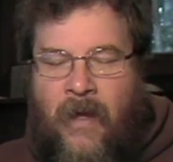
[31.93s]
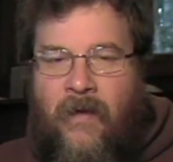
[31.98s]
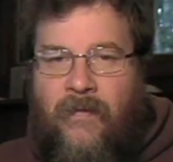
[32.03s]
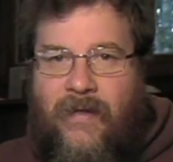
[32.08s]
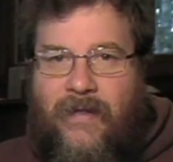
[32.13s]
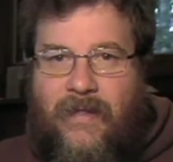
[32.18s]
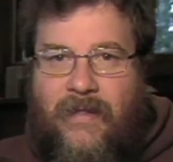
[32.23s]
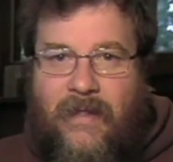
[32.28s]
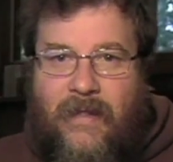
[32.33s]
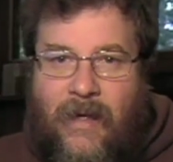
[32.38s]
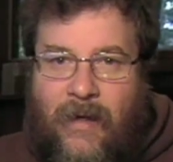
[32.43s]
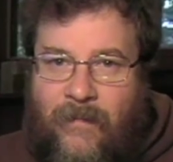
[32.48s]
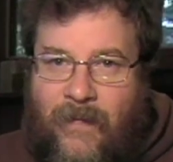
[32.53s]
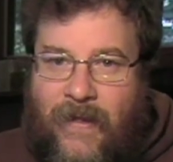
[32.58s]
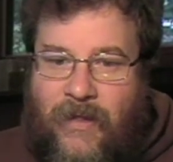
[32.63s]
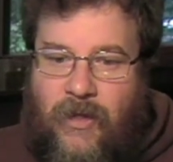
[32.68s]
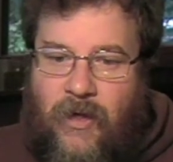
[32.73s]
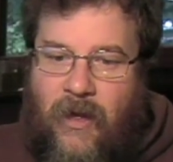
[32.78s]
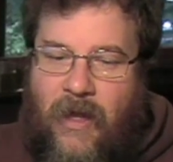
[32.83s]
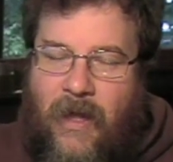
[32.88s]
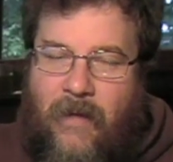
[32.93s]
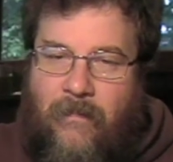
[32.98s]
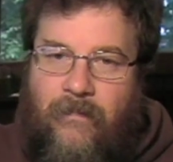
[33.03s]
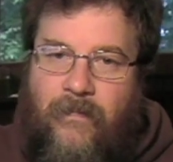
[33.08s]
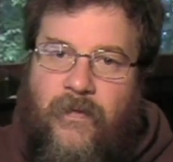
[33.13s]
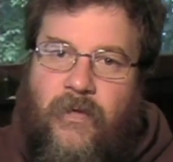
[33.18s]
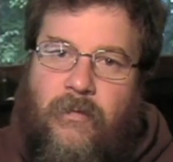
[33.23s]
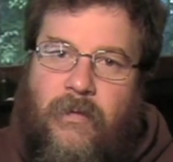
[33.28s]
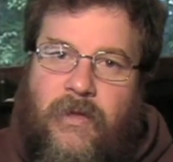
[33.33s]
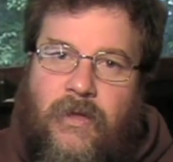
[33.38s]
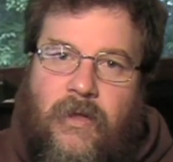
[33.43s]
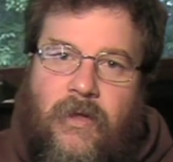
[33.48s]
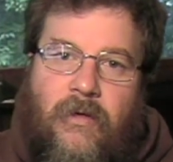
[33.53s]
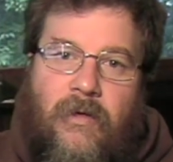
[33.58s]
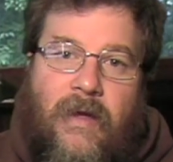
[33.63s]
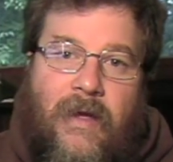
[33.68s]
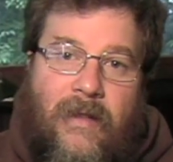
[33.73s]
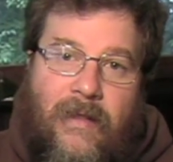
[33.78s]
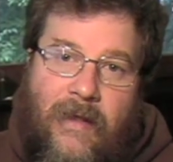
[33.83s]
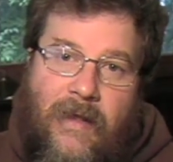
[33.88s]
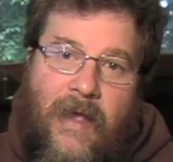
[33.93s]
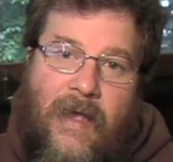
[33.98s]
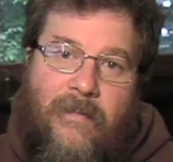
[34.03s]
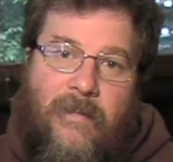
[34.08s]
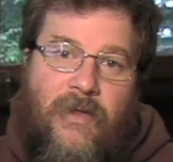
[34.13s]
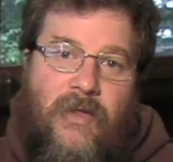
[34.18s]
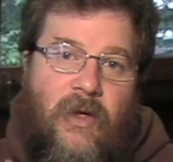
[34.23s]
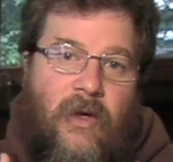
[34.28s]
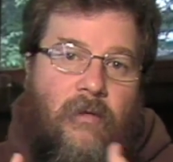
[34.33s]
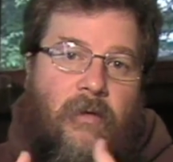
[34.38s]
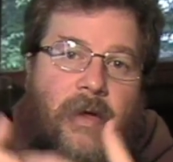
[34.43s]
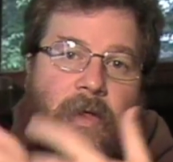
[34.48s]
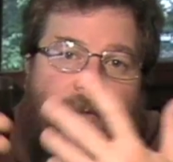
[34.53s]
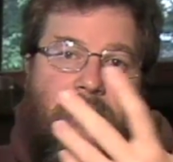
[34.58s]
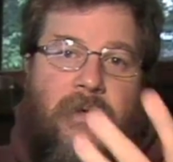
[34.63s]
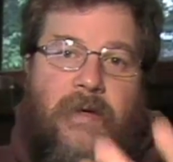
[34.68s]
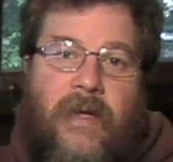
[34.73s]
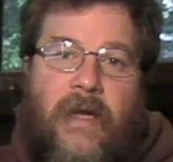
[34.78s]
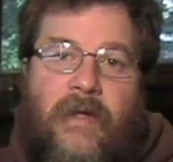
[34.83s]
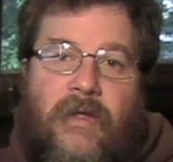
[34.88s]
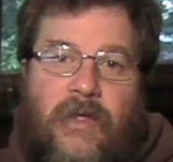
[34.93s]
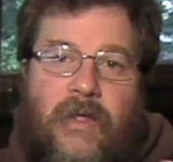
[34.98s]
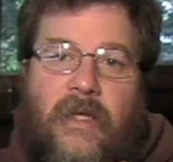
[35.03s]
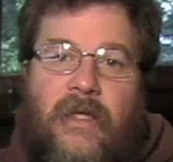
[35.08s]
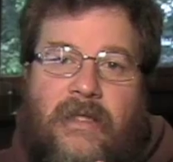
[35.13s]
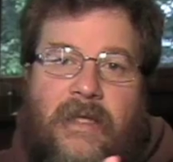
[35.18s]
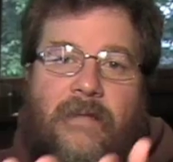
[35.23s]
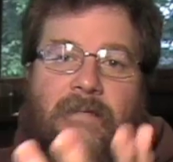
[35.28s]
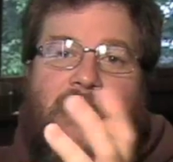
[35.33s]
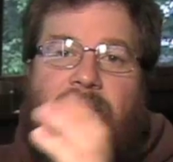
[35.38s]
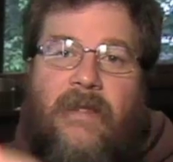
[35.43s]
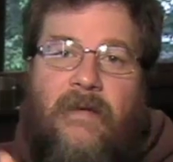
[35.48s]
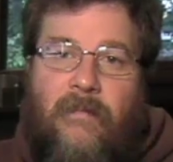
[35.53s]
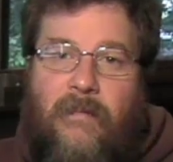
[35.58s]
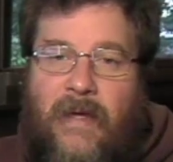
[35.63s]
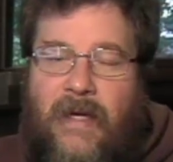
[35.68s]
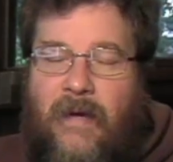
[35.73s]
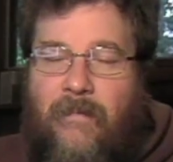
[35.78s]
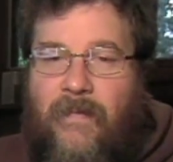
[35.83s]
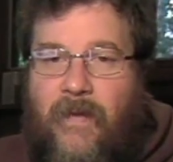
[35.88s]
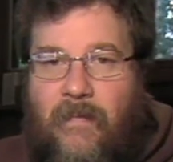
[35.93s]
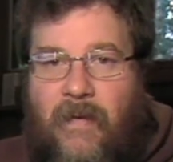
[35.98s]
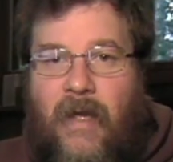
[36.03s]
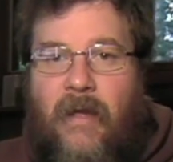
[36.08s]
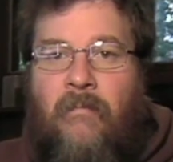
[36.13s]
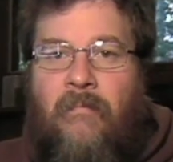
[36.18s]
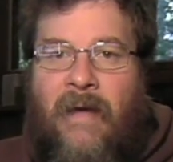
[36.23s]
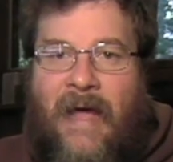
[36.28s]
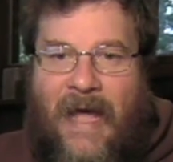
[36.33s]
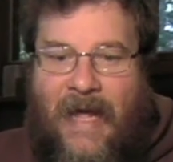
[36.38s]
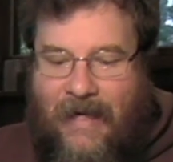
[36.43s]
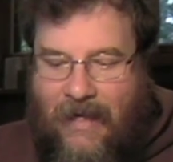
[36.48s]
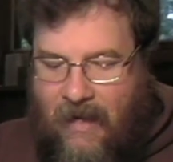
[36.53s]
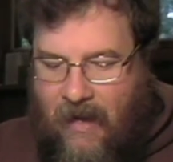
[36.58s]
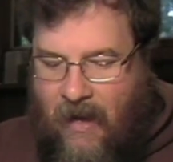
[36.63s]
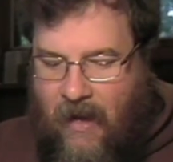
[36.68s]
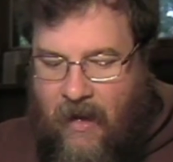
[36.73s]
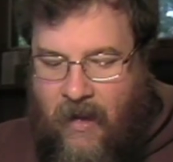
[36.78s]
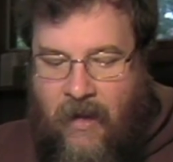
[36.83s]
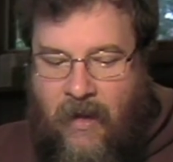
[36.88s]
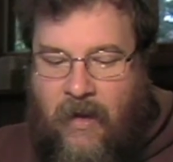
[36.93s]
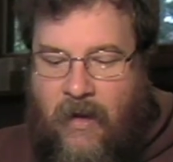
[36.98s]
This is an adventure game, so what you're doing in the game is you're going through a dungeon attempting to beat up the big bad guy.